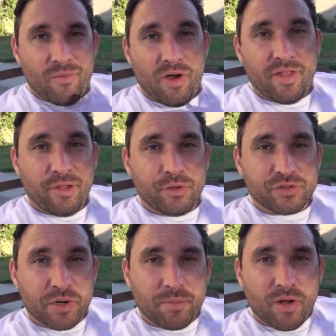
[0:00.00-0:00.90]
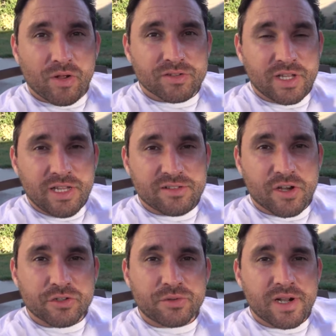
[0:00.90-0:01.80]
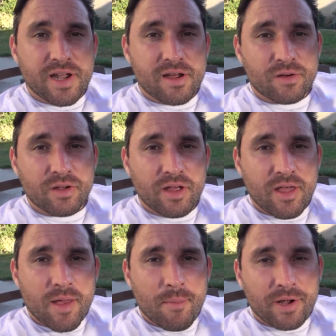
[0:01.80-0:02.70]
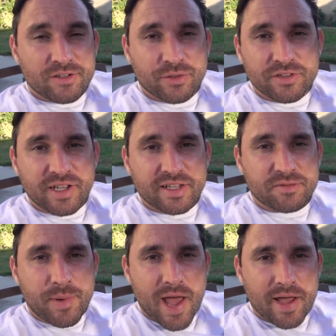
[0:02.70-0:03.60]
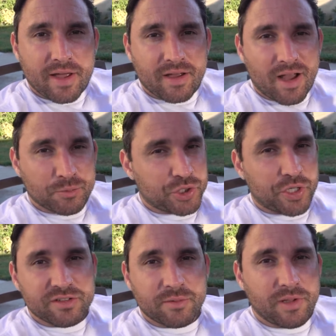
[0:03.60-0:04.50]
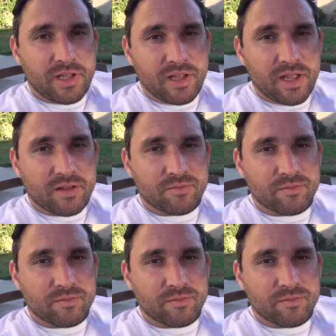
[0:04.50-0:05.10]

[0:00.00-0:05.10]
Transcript: Well, that little dirt ball is on the East Coast right now, but as soon as he gets back, I'm sure he's gonna be